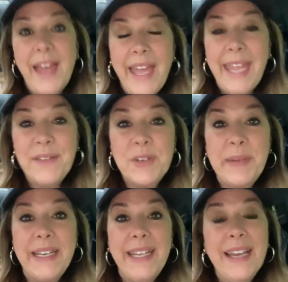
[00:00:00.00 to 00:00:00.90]
Hey
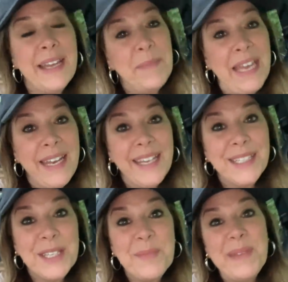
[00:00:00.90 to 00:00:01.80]
everybody, I'm heading
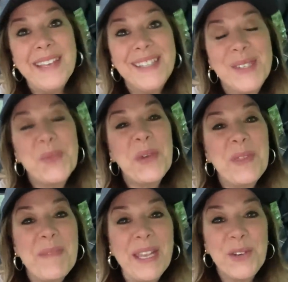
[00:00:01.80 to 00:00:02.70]
to the bins with
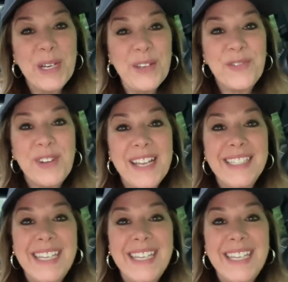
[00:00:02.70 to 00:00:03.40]
my great friend